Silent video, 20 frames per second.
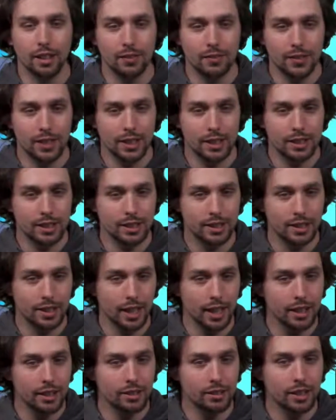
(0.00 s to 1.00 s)
Yep.
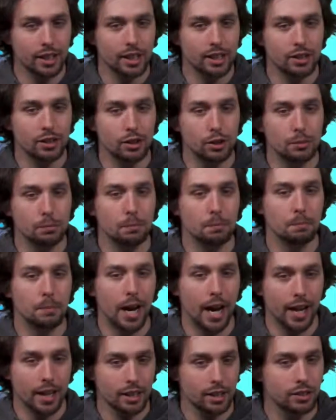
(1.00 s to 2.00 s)
Instead, you'll get new
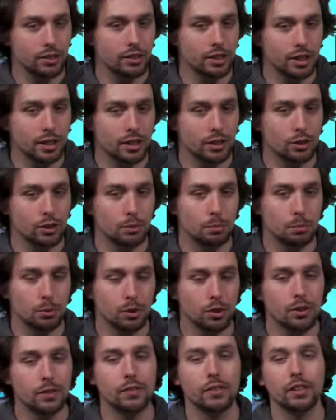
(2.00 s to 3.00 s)
masteries to
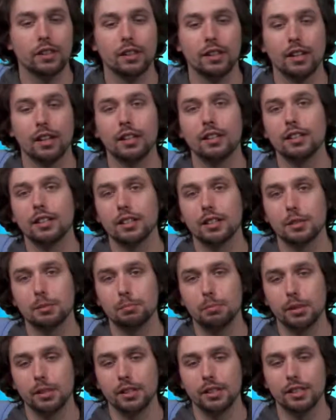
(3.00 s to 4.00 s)
improve with
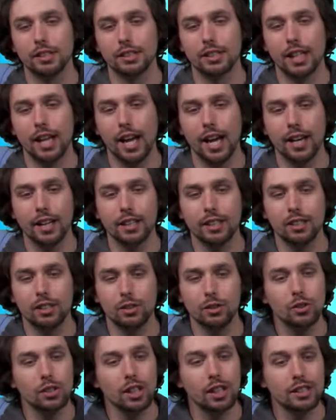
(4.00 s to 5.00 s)
experience, adding
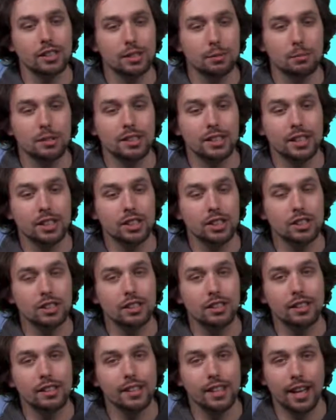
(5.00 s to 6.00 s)
new customization
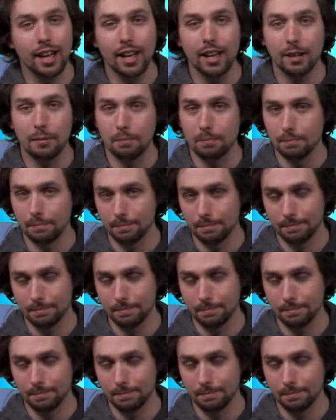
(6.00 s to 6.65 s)
to the game.